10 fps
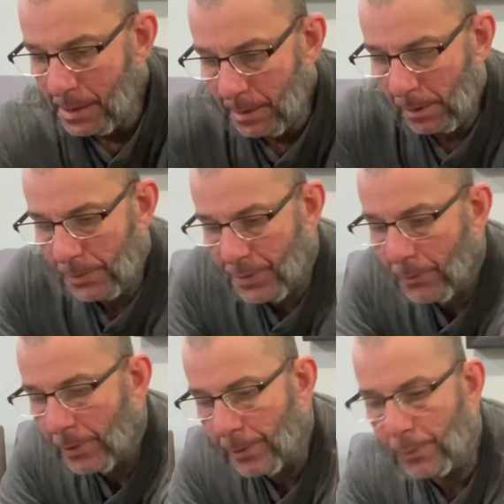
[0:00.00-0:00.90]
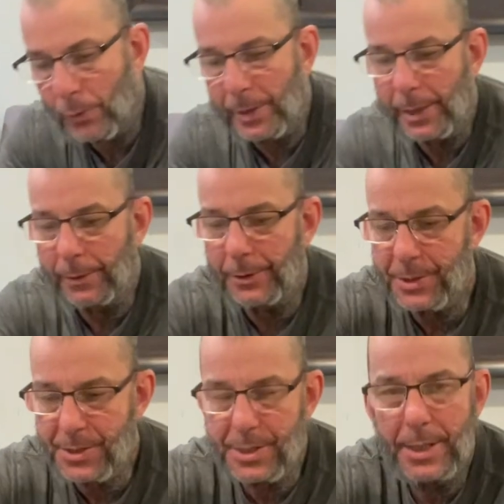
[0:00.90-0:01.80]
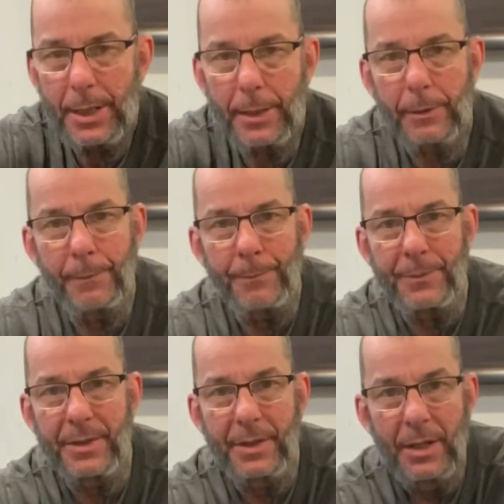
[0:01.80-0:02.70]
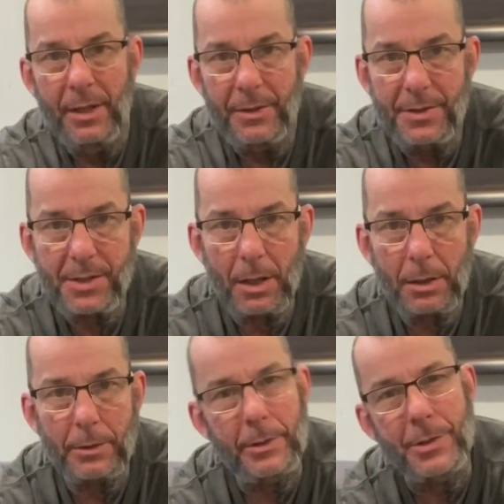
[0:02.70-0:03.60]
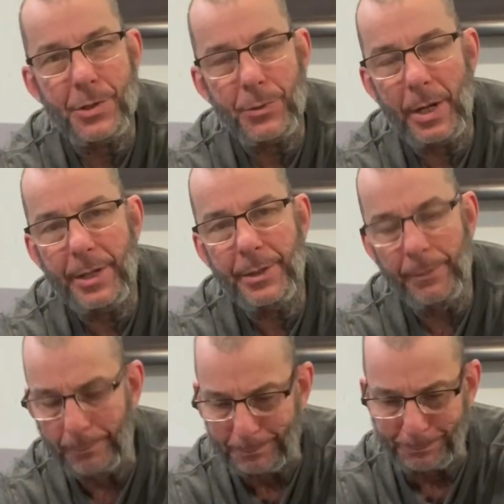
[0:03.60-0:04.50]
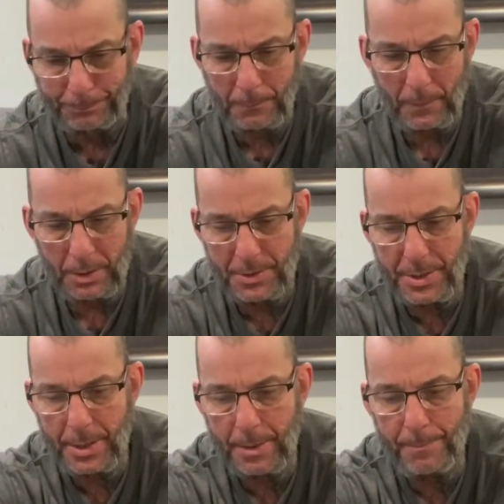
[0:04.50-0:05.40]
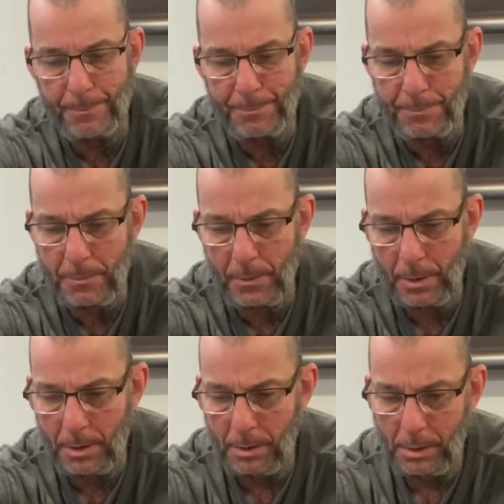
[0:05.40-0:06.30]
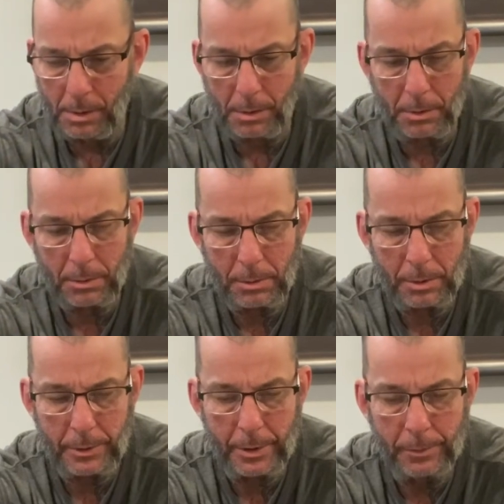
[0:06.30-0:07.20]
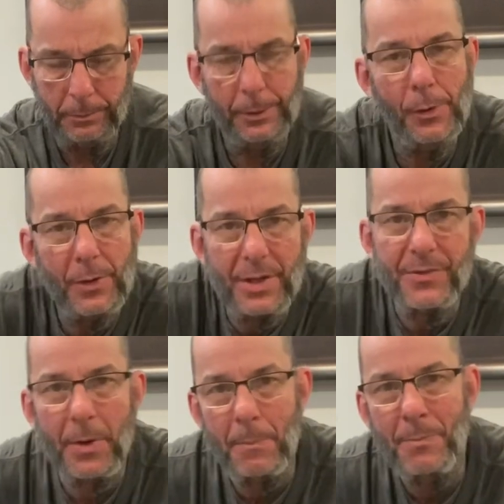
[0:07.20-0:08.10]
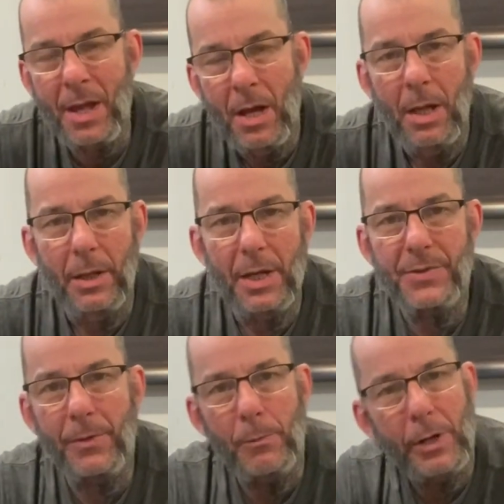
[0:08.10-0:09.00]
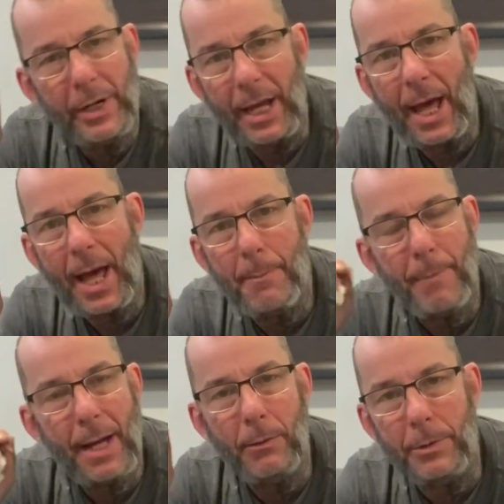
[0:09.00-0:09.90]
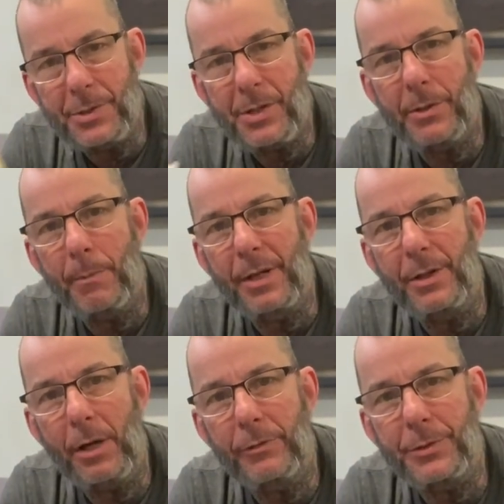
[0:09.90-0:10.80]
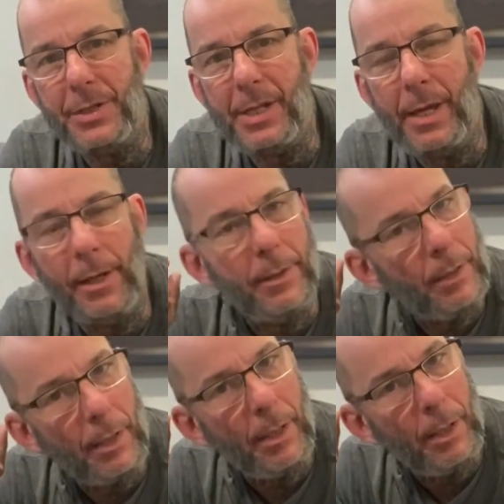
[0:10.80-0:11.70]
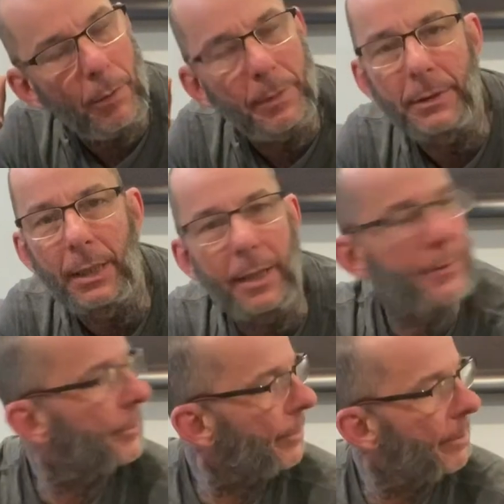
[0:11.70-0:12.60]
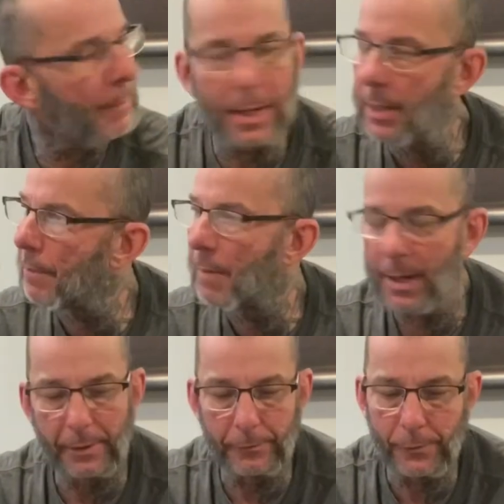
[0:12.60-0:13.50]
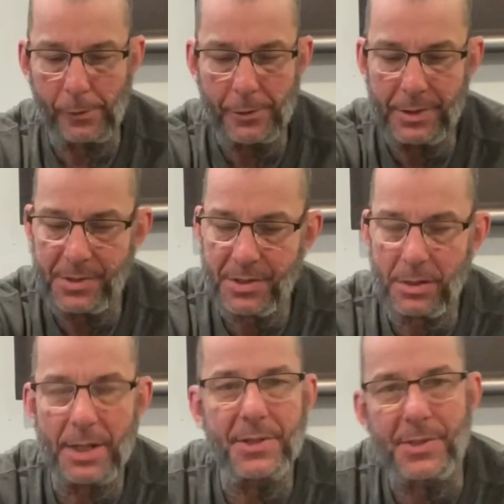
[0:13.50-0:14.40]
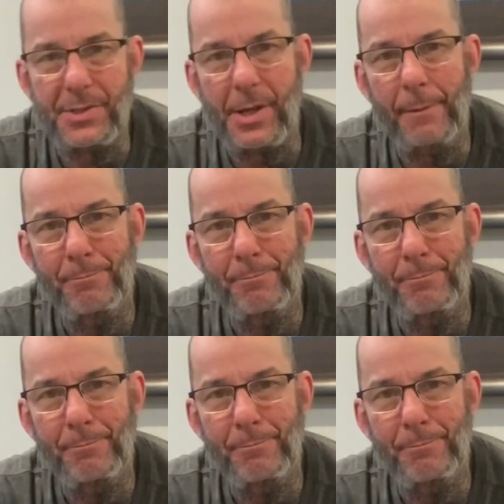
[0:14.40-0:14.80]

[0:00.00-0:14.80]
I also wanted to point out, you see how this collar is shredded? You see that? All along there. You know what that's from? That's from wearing a hat backwards under my novelty helmet and turning my head back and forth. It slices that.